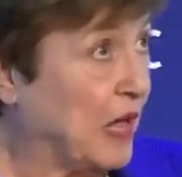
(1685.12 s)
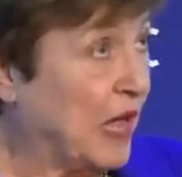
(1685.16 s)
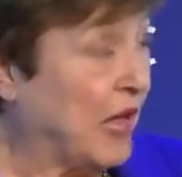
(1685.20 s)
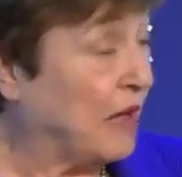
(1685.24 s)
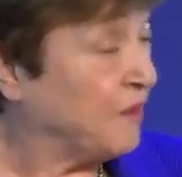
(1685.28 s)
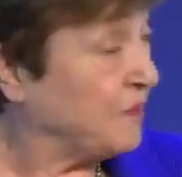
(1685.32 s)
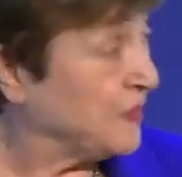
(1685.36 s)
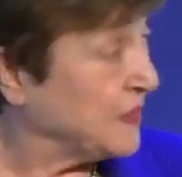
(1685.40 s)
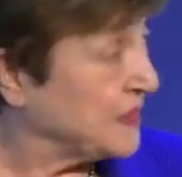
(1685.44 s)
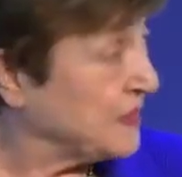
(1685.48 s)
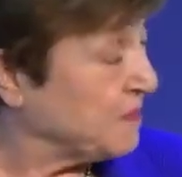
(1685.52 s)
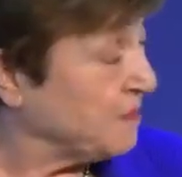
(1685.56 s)

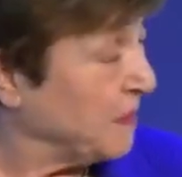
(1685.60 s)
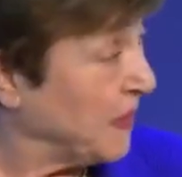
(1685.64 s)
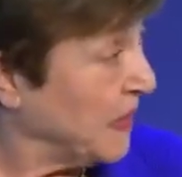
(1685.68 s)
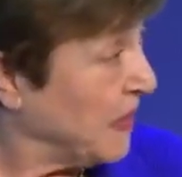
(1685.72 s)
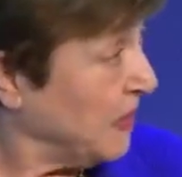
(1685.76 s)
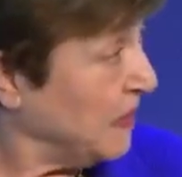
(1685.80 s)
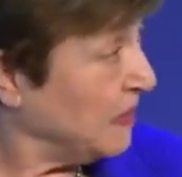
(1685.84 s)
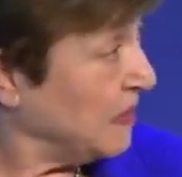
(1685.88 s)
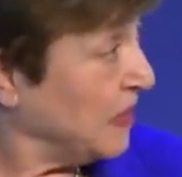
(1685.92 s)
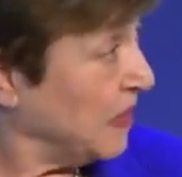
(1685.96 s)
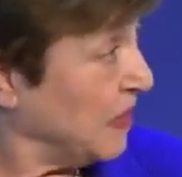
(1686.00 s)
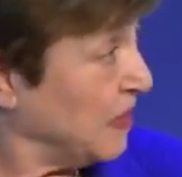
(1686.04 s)

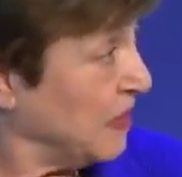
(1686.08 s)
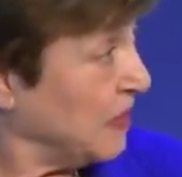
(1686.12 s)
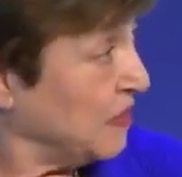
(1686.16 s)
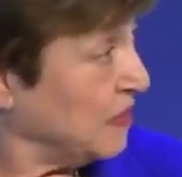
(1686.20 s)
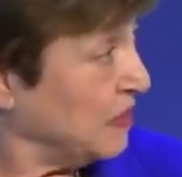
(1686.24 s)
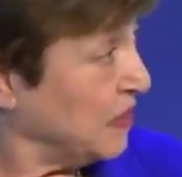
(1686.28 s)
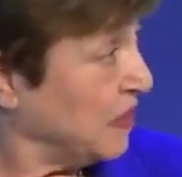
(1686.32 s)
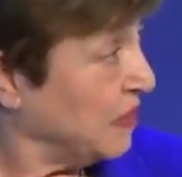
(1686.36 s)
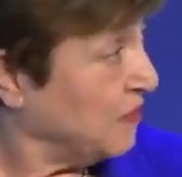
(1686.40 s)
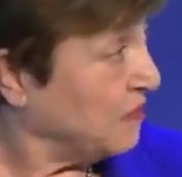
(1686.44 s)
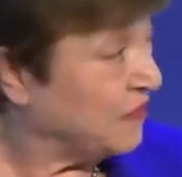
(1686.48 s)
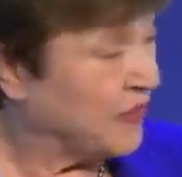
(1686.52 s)

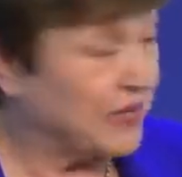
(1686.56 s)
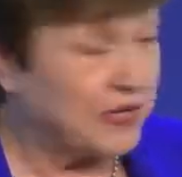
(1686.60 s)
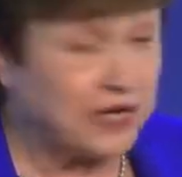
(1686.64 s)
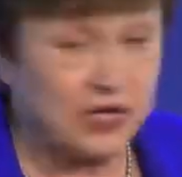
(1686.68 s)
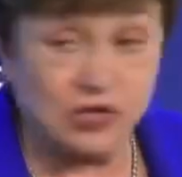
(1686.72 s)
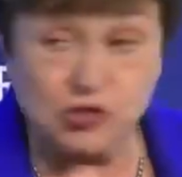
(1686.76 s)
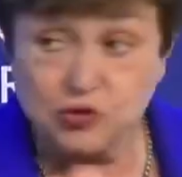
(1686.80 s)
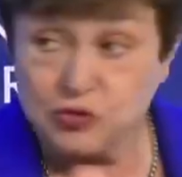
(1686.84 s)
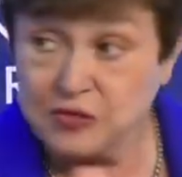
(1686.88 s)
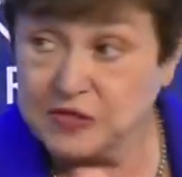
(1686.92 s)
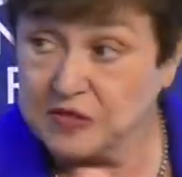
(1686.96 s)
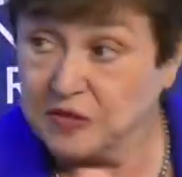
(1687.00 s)
FSB, the
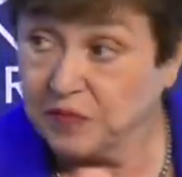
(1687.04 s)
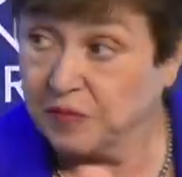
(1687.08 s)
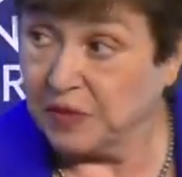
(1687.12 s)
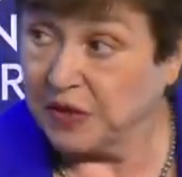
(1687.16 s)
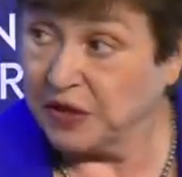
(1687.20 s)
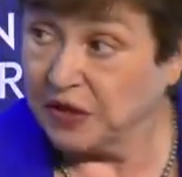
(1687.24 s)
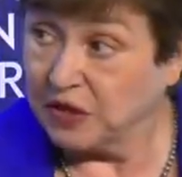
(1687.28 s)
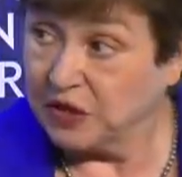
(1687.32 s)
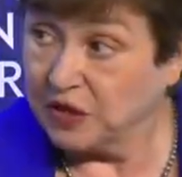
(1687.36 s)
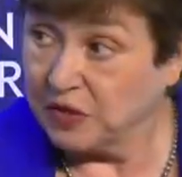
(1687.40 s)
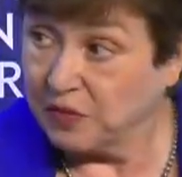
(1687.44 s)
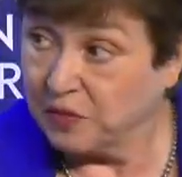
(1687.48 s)
Financial
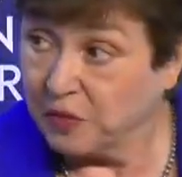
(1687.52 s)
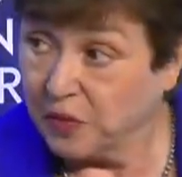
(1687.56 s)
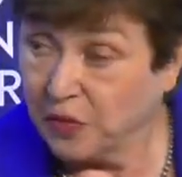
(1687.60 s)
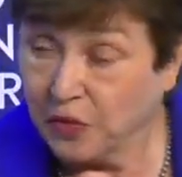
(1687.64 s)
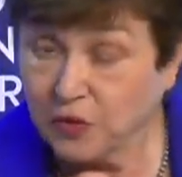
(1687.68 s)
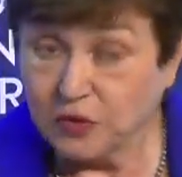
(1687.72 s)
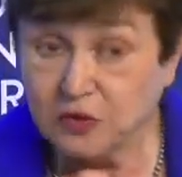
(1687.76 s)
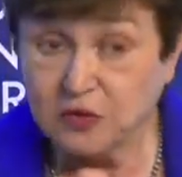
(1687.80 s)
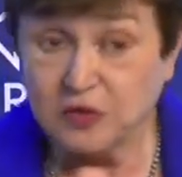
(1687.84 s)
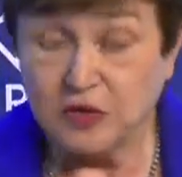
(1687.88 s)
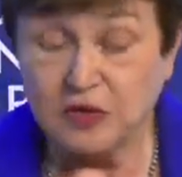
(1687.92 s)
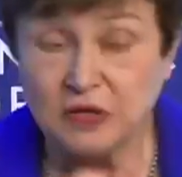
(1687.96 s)
Stability
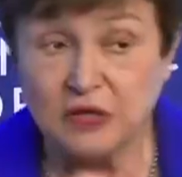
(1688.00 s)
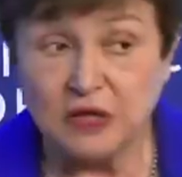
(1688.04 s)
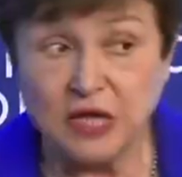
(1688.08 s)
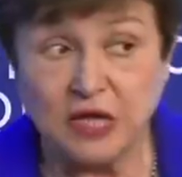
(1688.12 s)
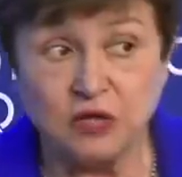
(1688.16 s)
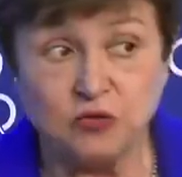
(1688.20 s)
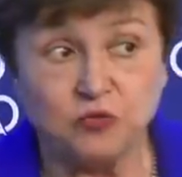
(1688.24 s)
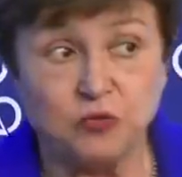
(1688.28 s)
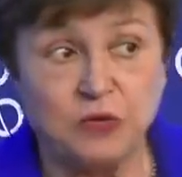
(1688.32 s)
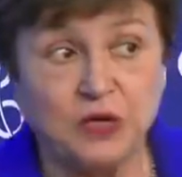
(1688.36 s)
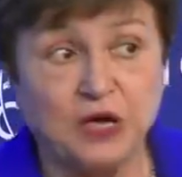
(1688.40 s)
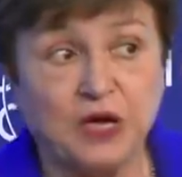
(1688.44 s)
Board,
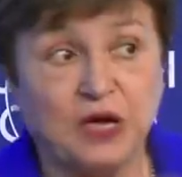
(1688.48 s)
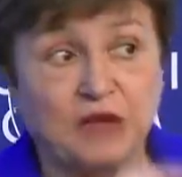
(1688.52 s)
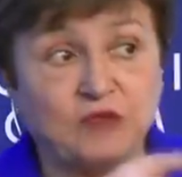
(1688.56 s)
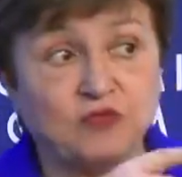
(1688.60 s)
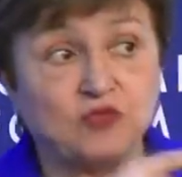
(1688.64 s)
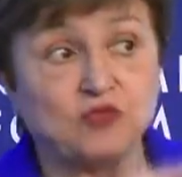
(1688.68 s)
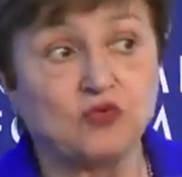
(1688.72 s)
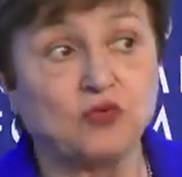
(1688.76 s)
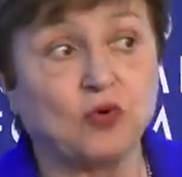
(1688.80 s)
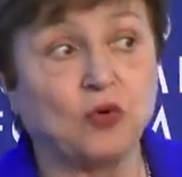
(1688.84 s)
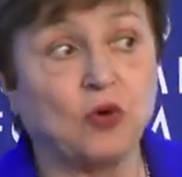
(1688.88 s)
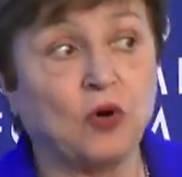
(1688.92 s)
that we
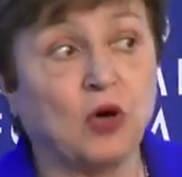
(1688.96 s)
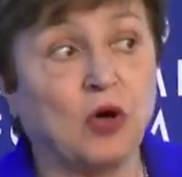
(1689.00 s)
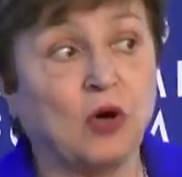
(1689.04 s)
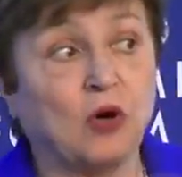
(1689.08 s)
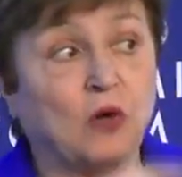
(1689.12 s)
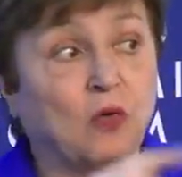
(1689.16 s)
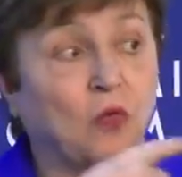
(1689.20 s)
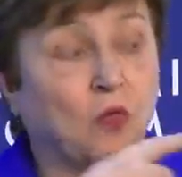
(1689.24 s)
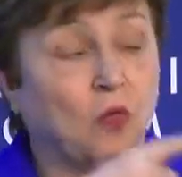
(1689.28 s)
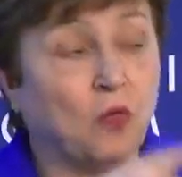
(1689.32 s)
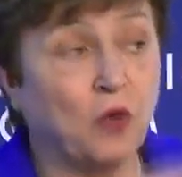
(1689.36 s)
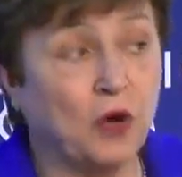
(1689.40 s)
have to
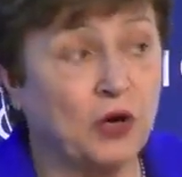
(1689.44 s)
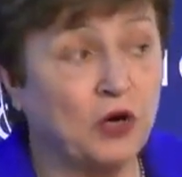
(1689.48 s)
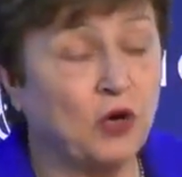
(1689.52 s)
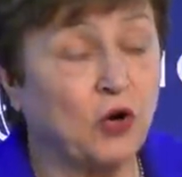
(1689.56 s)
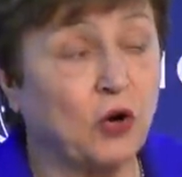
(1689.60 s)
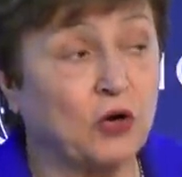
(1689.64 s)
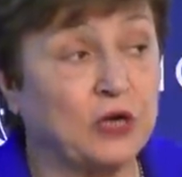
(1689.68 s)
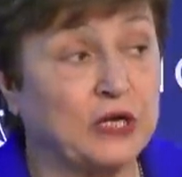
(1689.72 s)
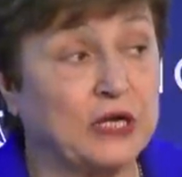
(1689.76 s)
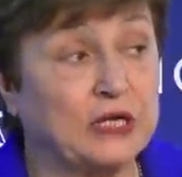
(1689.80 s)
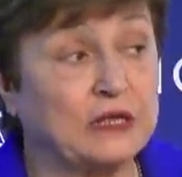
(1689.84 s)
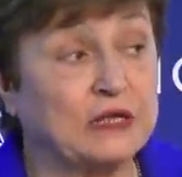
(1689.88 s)

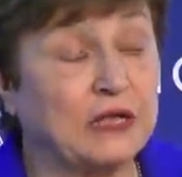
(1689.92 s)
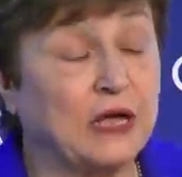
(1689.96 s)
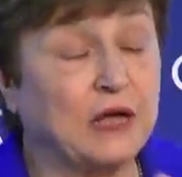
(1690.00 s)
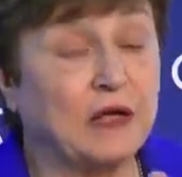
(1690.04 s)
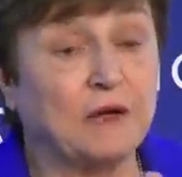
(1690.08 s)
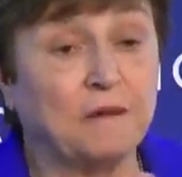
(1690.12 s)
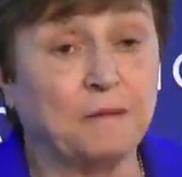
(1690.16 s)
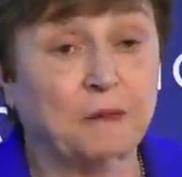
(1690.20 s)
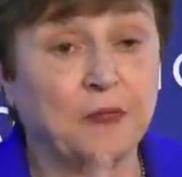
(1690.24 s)
work on it.